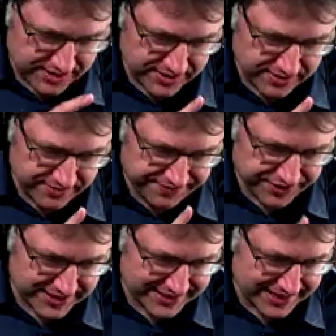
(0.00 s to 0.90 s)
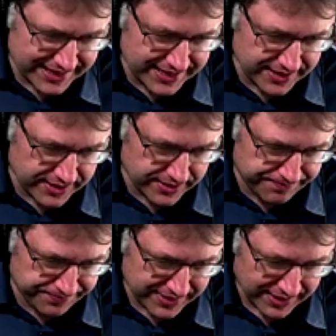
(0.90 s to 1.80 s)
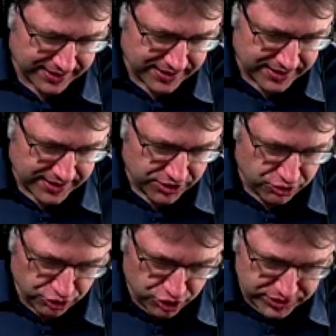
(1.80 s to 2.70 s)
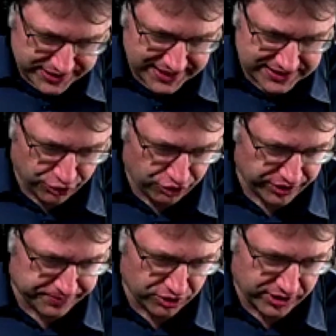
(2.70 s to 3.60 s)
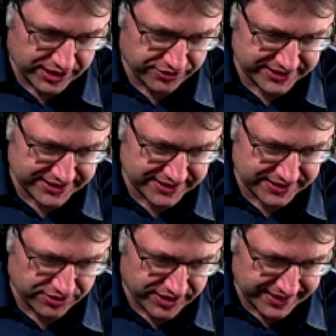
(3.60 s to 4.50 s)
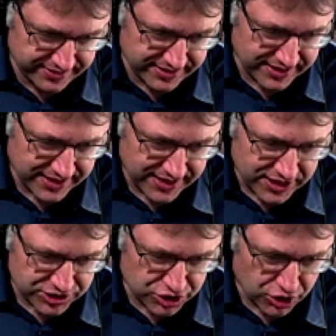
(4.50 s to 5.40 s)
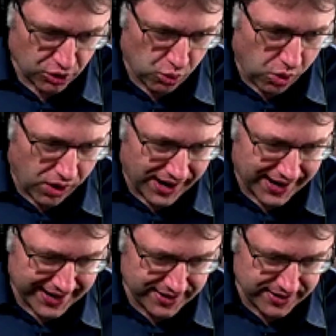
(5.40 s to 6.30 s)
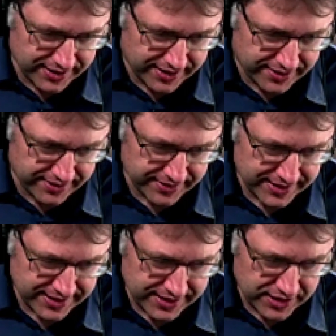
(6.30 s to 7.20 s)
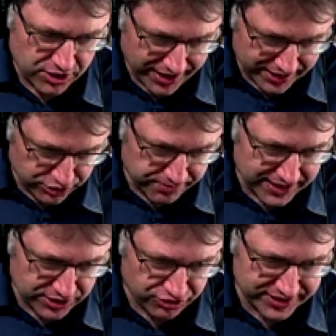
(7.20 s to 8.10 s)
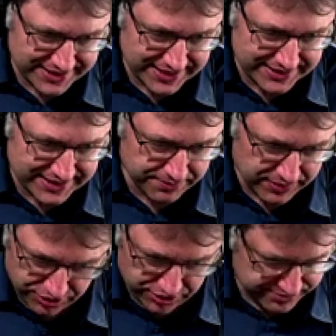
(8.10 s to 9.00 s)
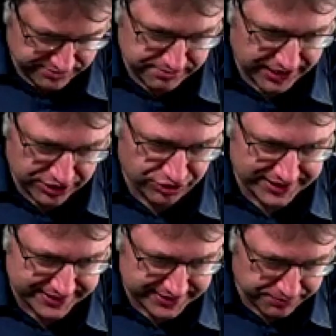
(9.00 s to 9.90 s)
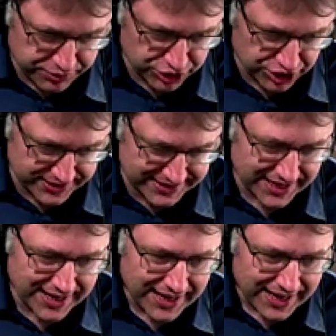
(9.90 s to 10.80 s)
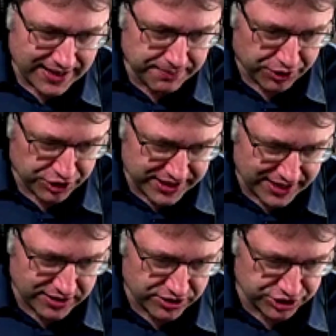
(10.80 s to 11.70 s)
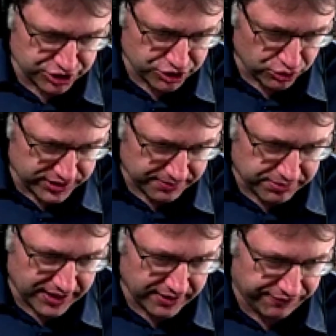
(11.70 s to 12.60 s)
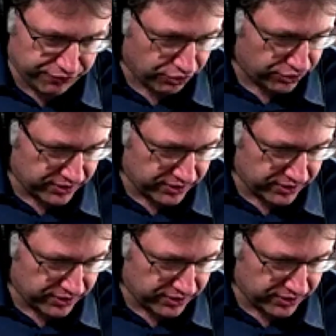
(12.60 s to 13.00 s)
firstly, you use this for cryptocurrencies, right? So why are random matrices or matrix distributions in particular suitable for